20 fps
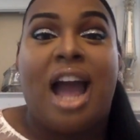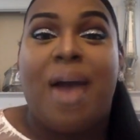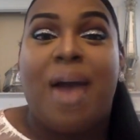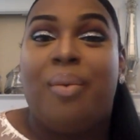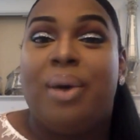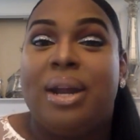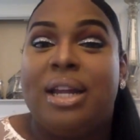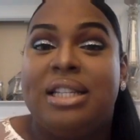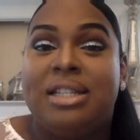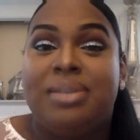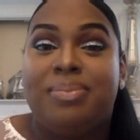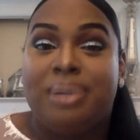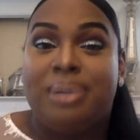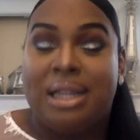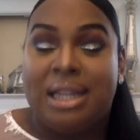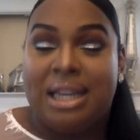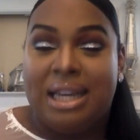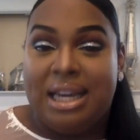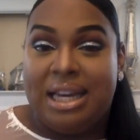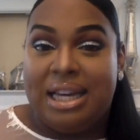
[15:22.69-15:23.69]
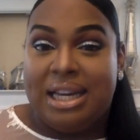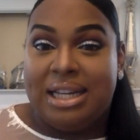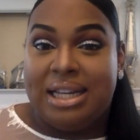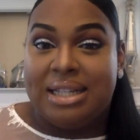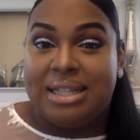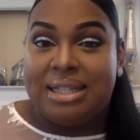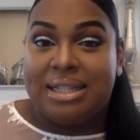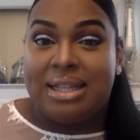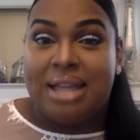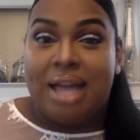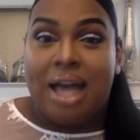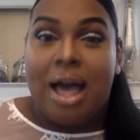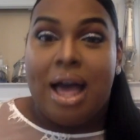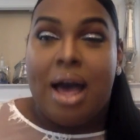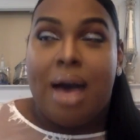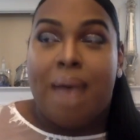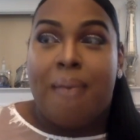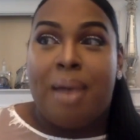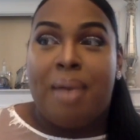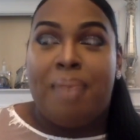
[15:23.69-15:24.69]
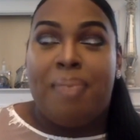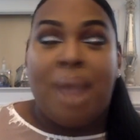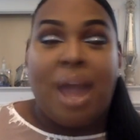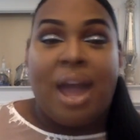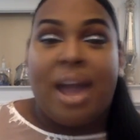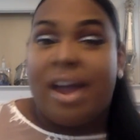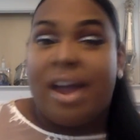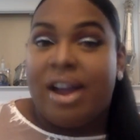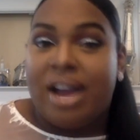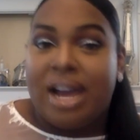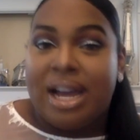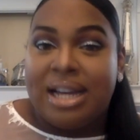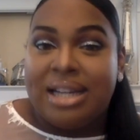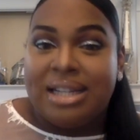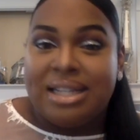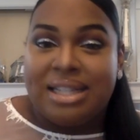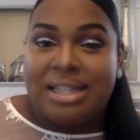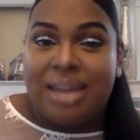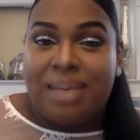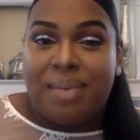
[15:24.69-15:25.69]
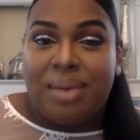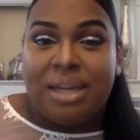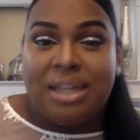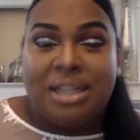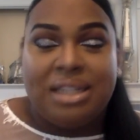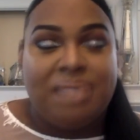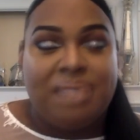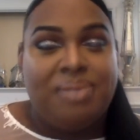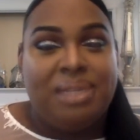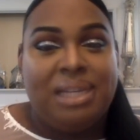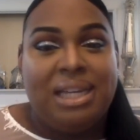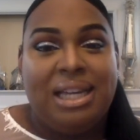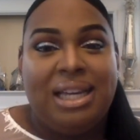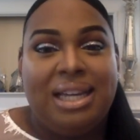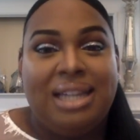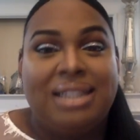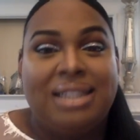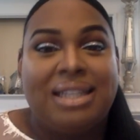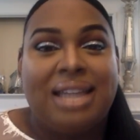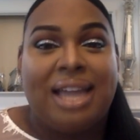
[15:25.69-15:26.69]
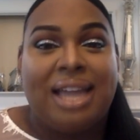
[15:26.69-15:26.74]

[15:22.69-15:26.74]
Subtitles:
I wanted to please my parents. I wanted to please